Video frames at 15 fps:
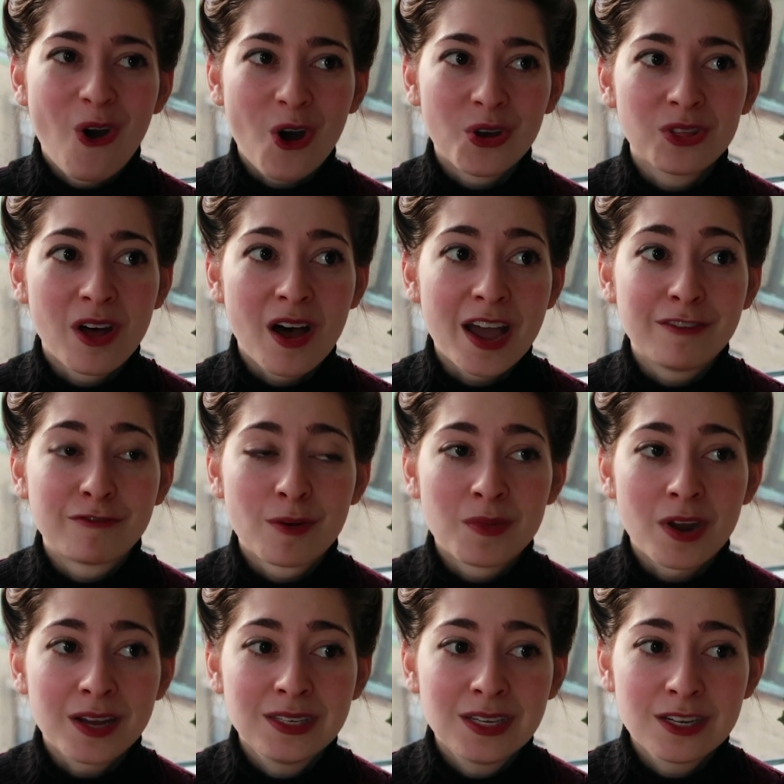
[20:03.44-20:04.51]
online from
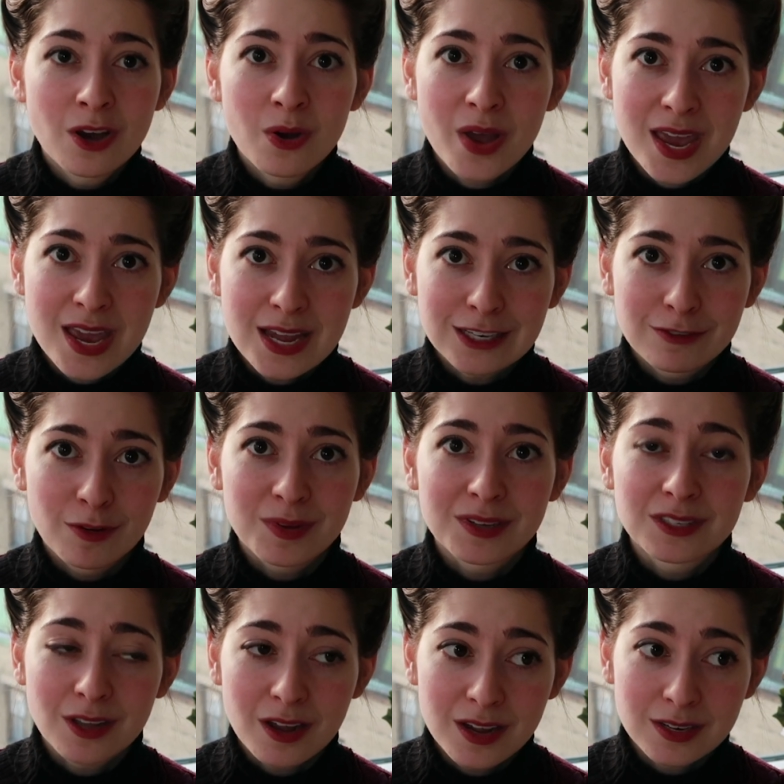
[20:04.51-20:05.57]
1908 from a
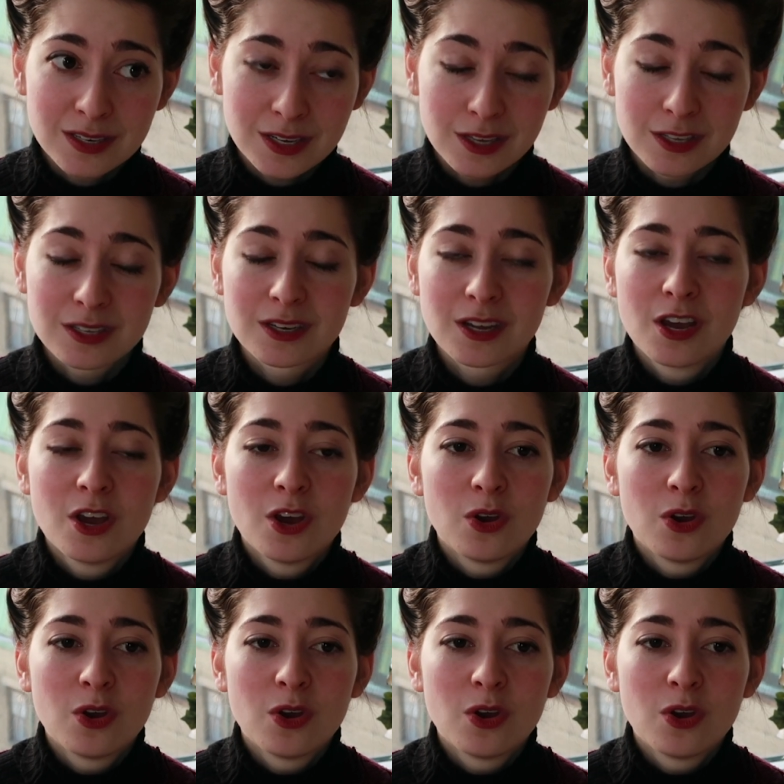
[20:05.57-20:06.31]
scientist